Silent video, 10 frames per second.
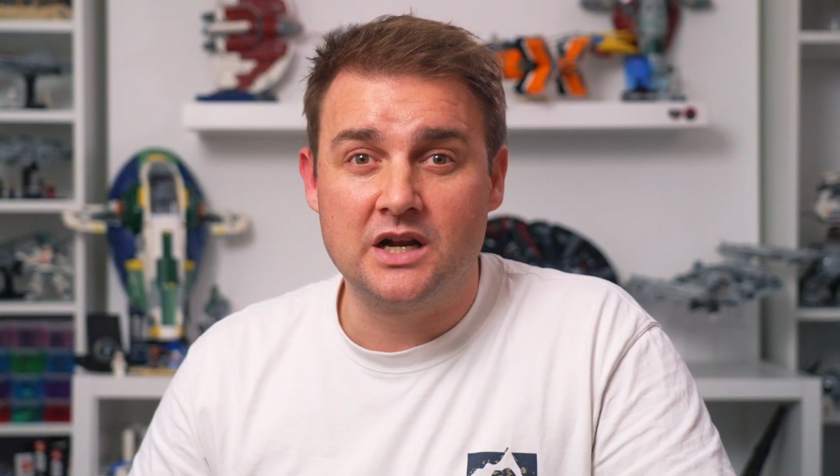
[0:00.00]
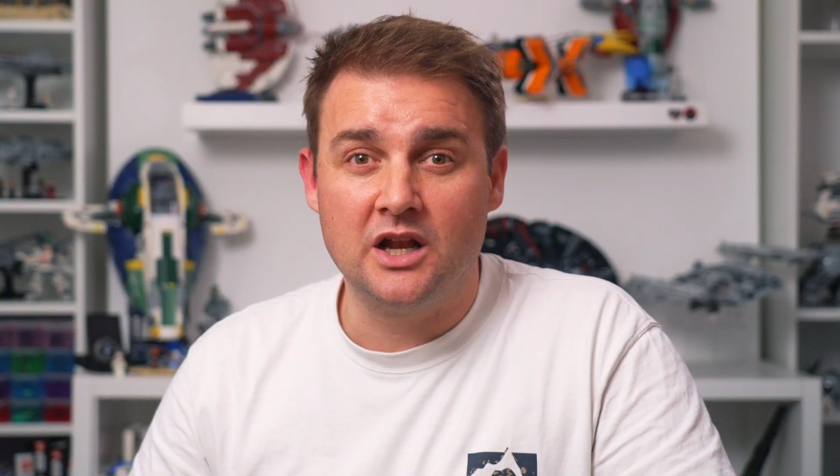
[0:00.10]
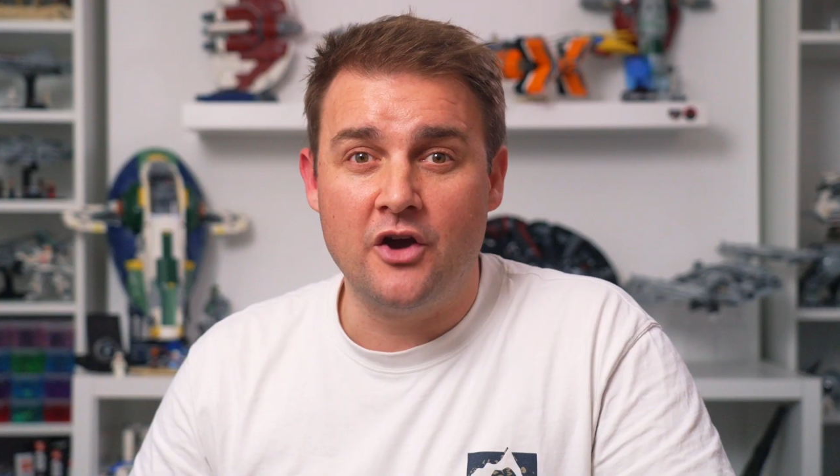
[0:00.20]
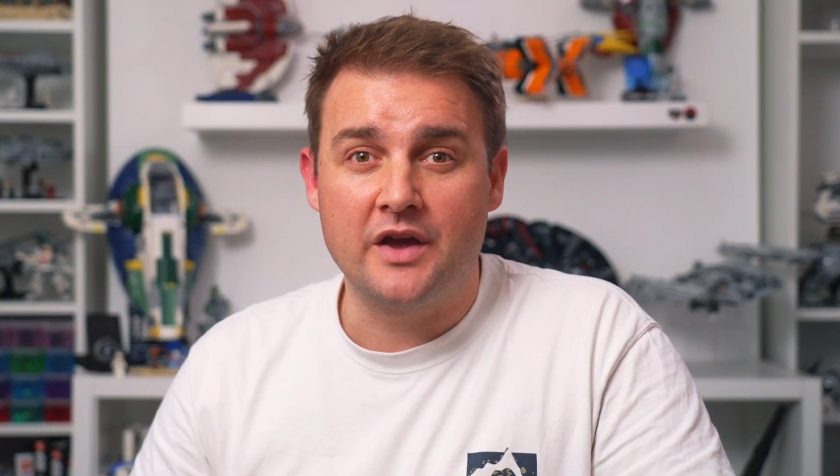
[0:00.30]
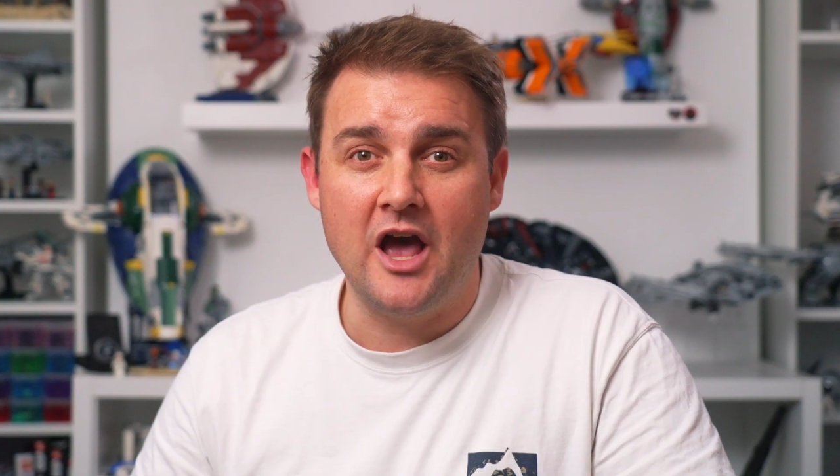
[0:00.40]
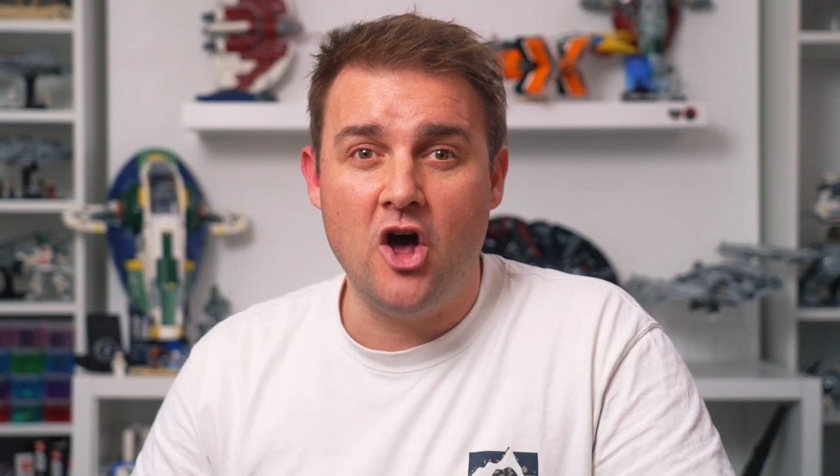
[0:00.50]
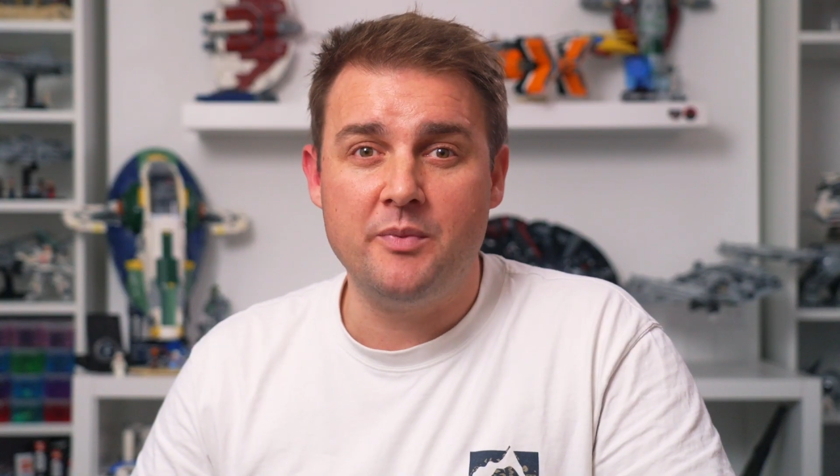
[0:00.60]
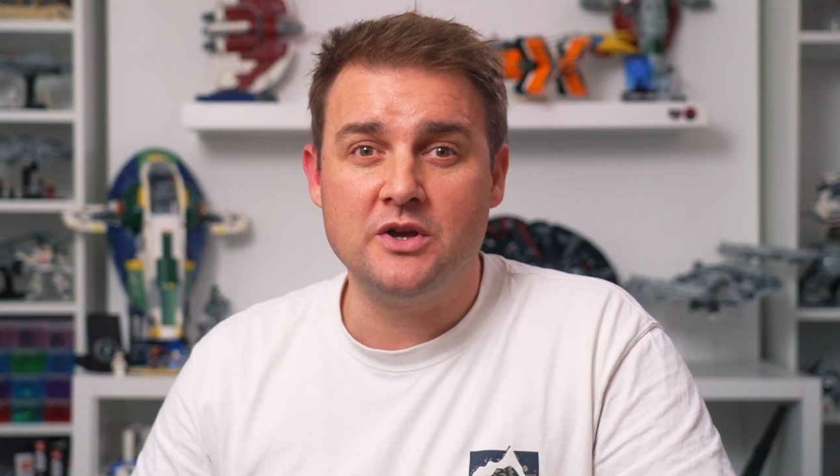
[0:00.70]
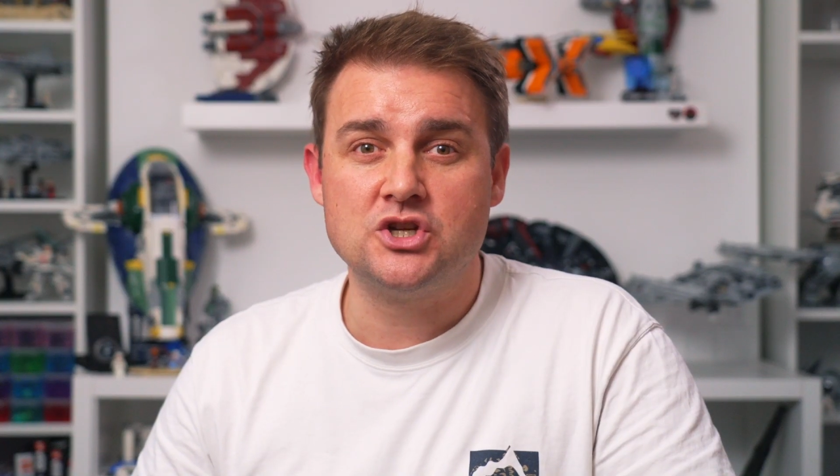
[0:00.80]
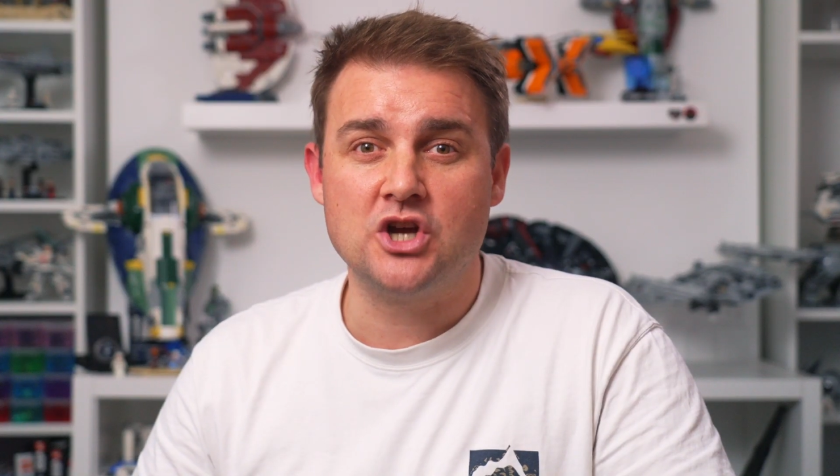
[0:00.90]
cloak
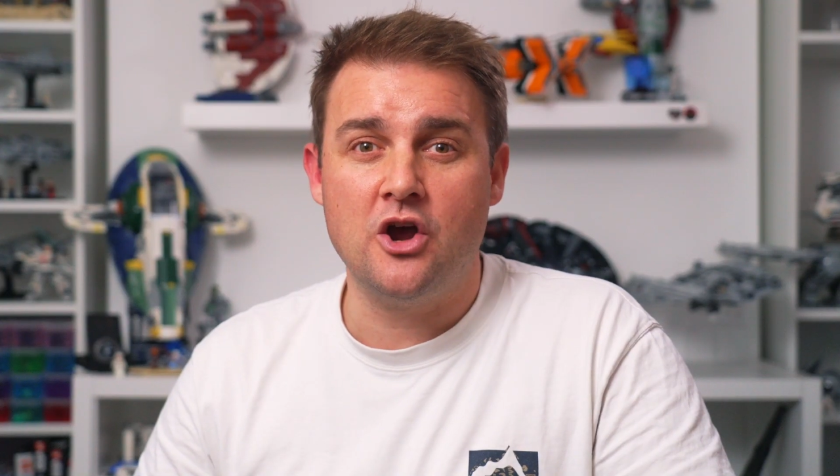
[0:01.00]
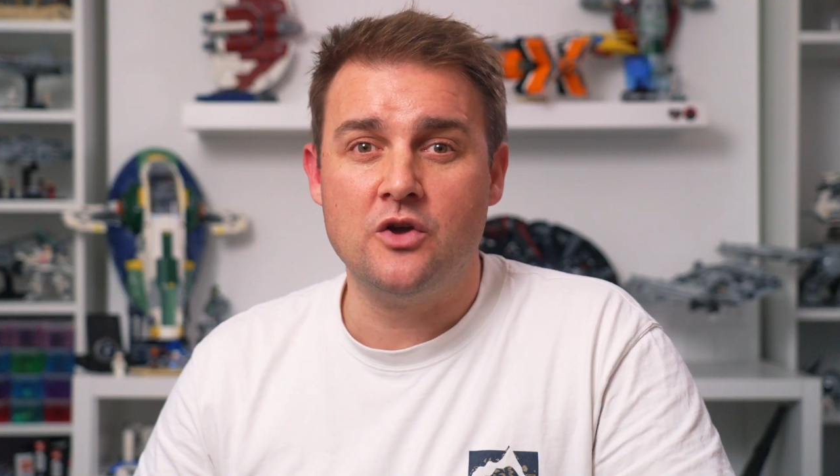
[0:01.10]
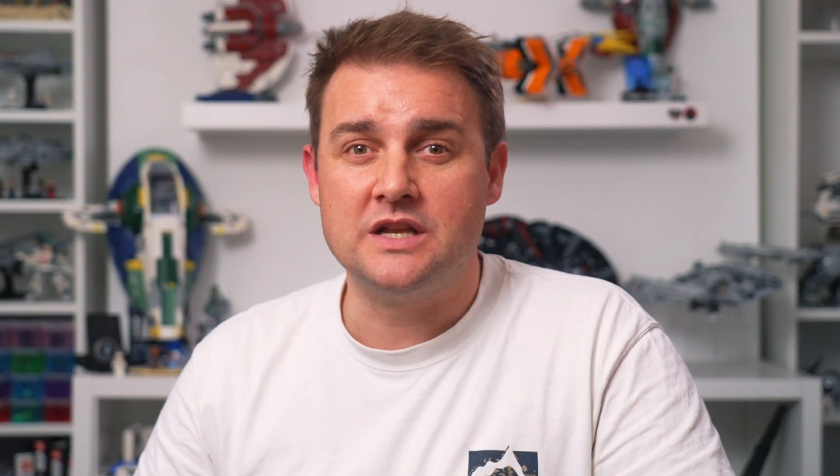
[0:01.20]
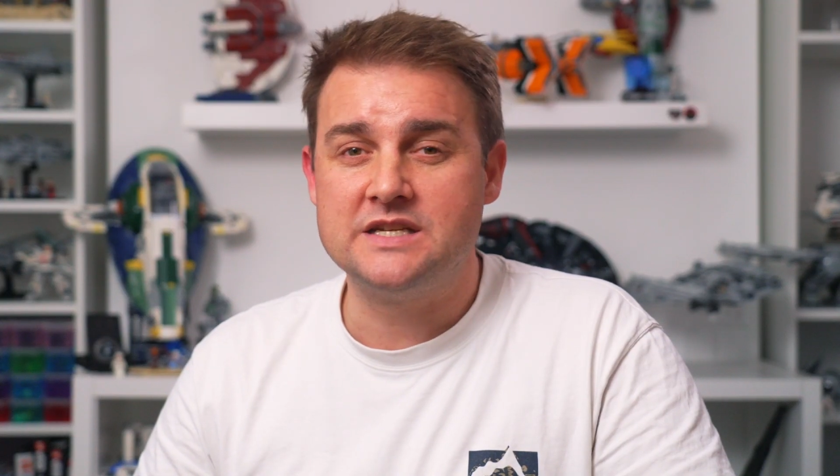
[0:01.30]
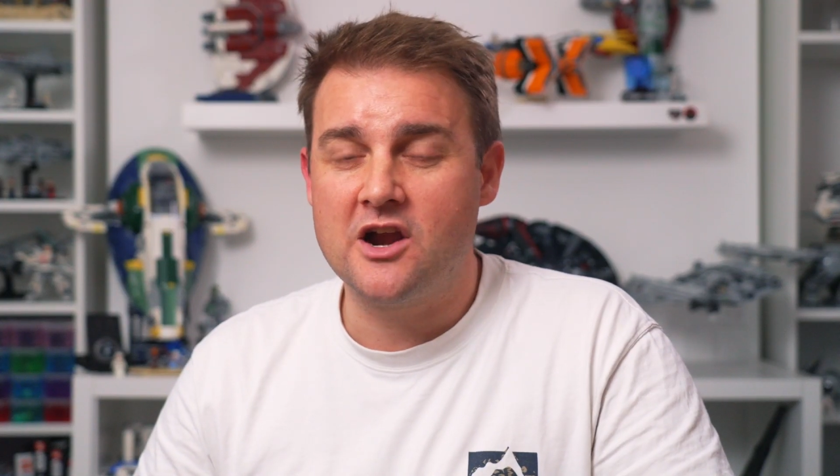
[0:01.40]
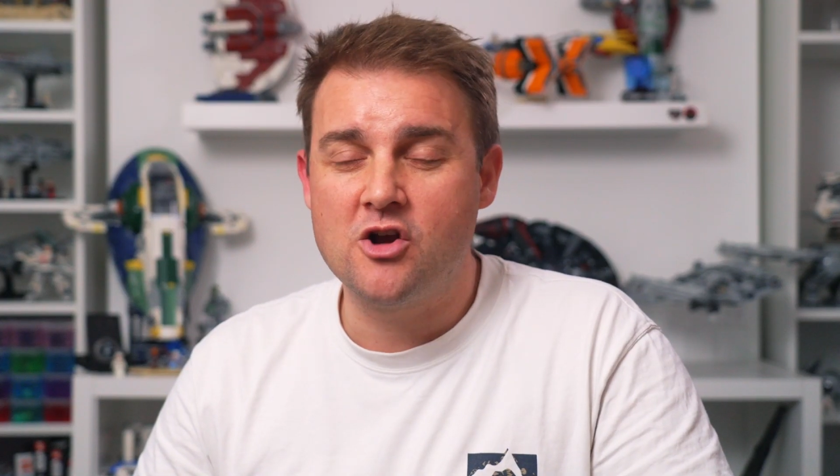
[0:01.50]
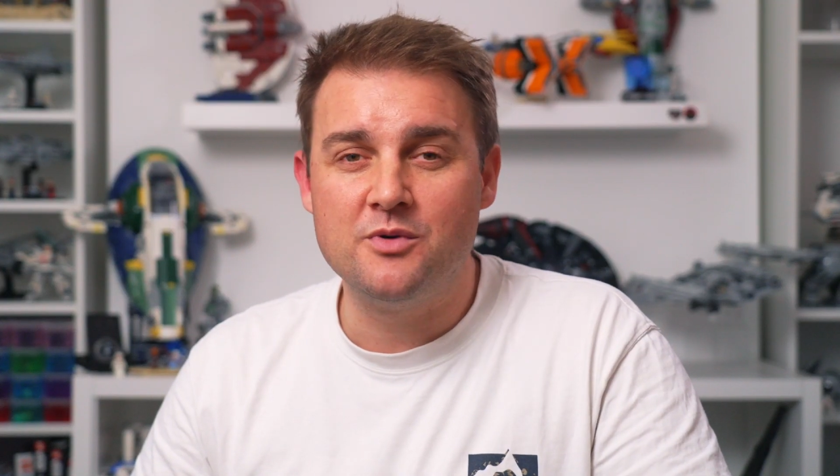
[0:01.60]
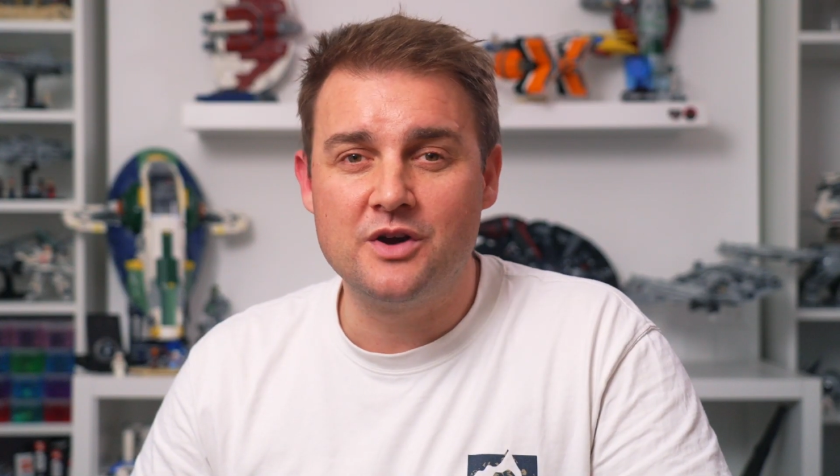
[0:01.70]
helping show the terrible